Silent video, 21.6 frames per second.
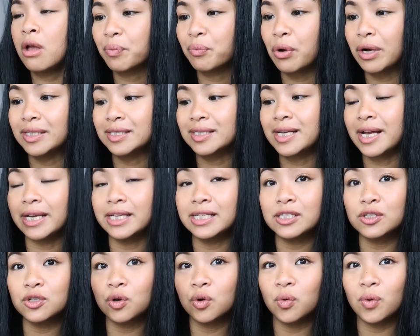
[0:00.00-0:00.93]
The price tag
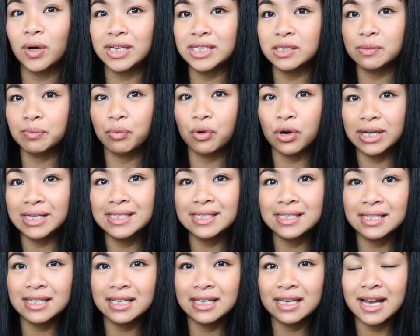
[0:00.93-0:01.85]
is quite
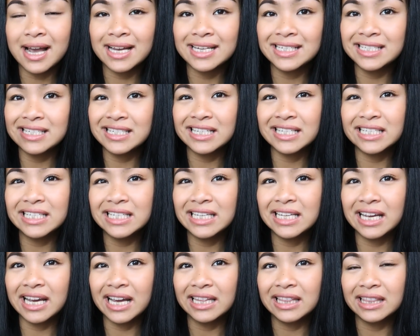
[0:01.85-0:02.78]
pricey. I did
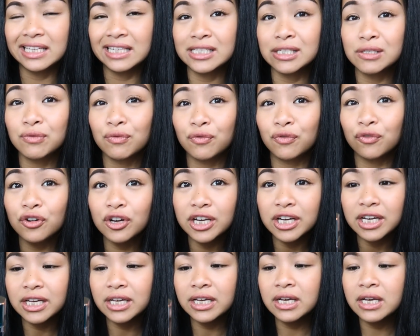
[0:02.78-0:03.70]
get this
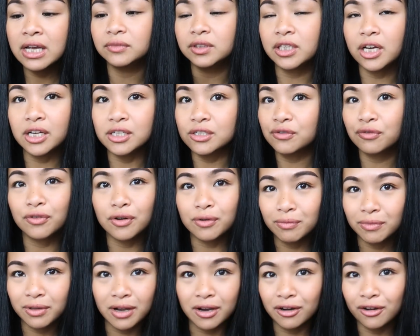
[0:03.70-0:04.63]
free, not
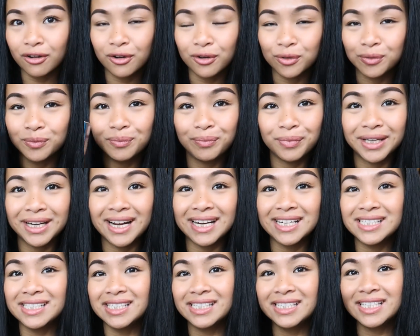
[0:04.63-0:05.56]
from Lancome, but
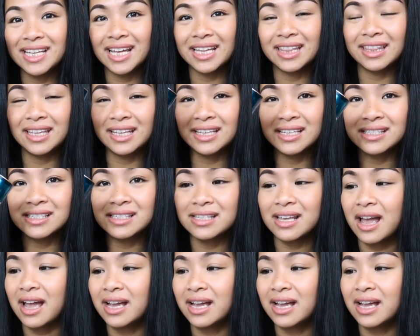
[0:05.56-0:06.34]
I did get this.